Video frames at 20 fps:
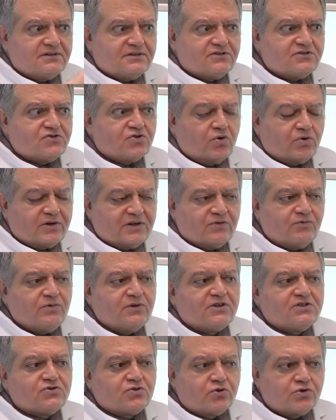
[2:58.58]
soak it
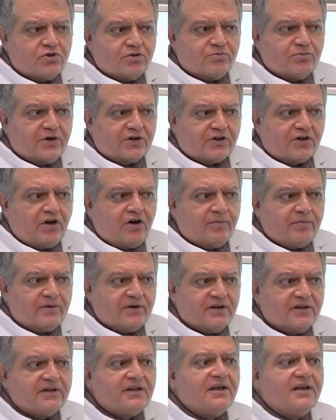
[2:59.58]
with sodium
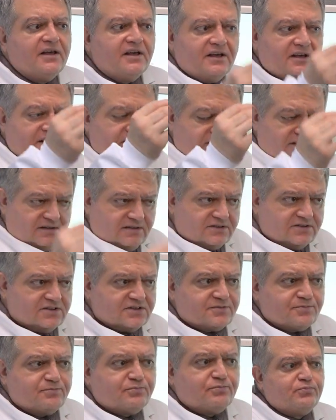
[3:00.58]
bicarbonate,
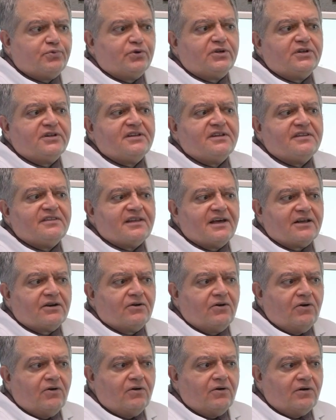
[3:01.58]
just put it in that
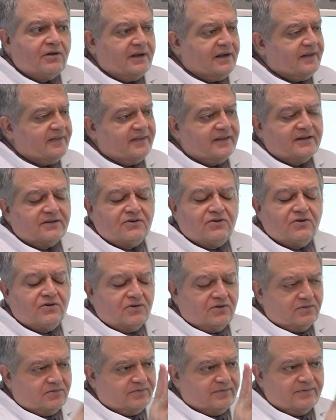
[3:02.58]
hole and then
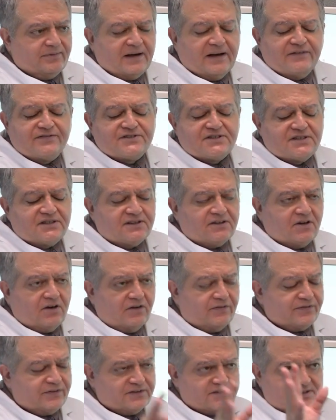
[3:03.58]
go have tea,
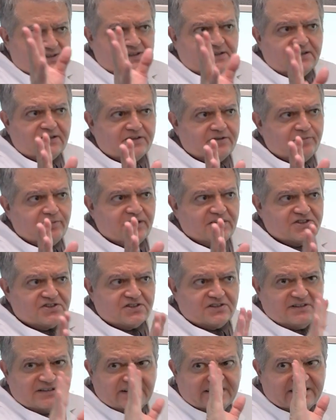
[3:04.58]
coffee, see another
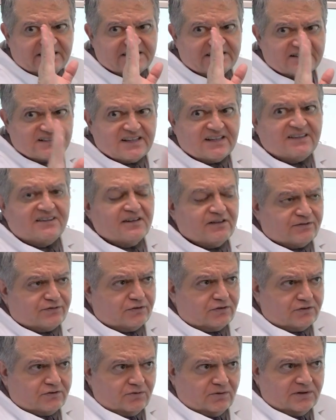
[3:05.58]
patient, let it sit there
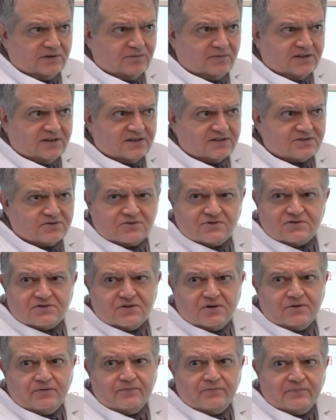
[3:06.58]
for 20 minutes or
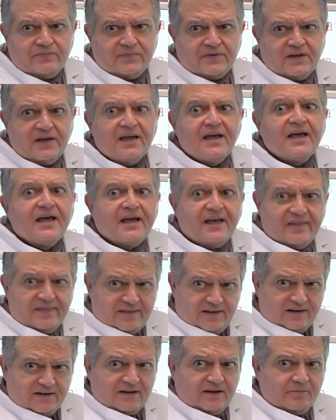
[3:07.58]
so, and
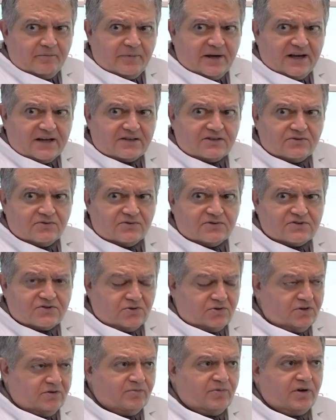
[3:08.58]
then come back to it.
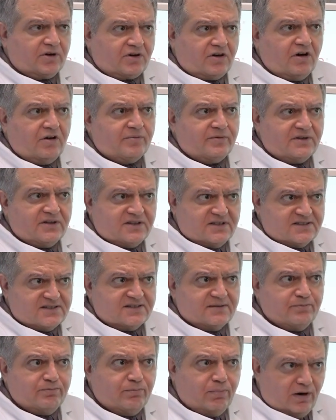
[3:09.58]
Sodium bicarbonate
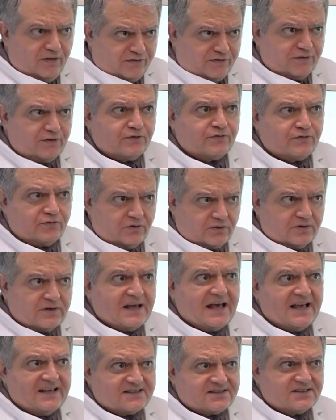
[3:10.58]
is a buffer for
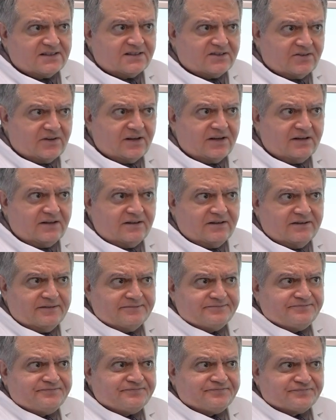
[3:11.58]
acid, right?
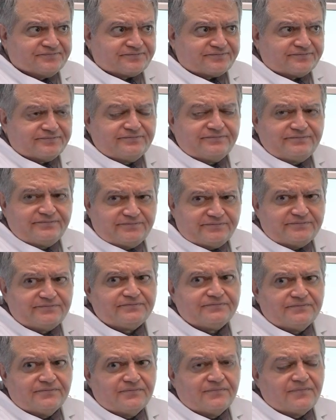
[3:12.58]

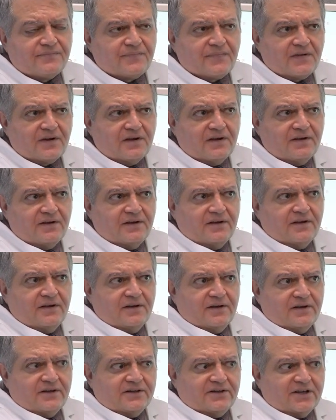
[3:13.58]

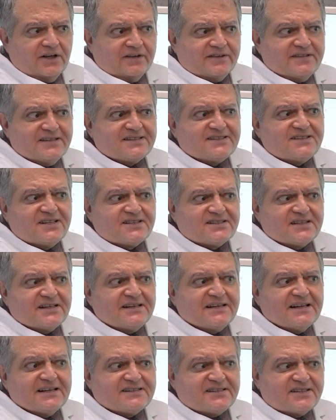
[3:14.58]
Mm-hmm. Now this
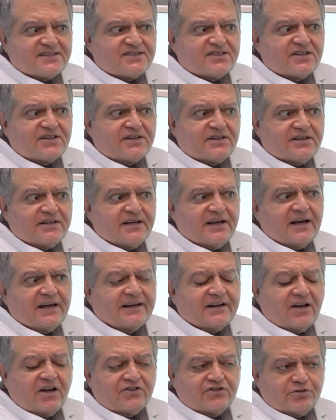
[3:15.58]
doesn't necessarily
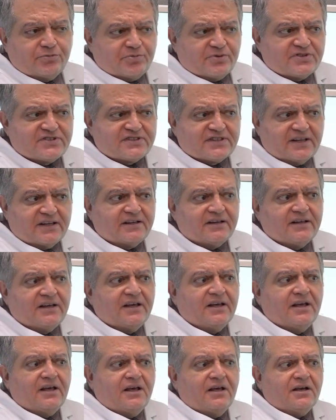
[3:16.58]
100%
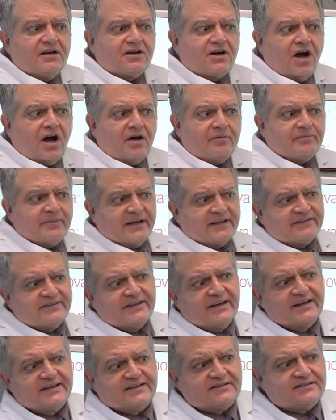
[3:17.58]
combat
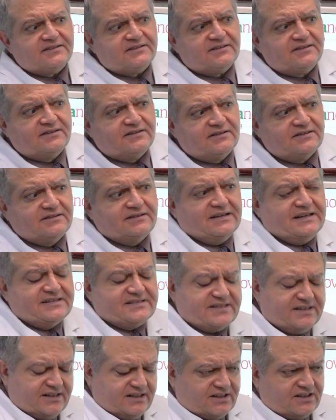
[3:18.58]
that
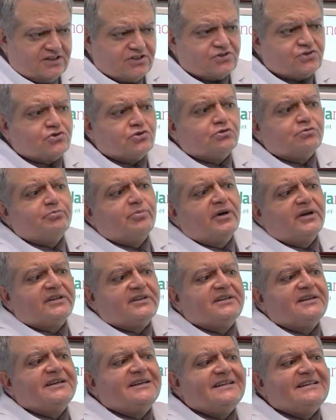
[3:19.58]
acidic issue, but
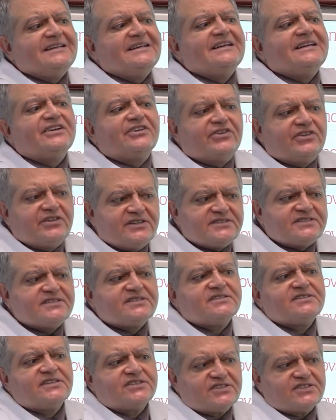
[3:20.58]
it
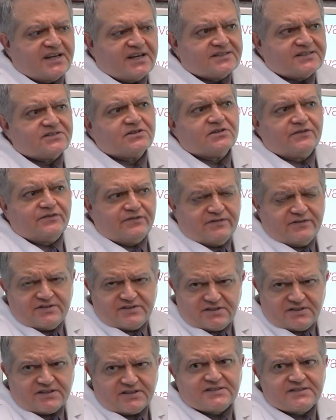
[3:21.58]
increases the chance of
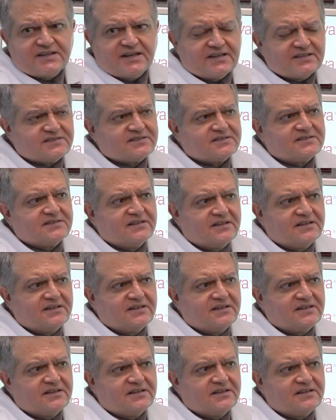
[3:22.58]
success.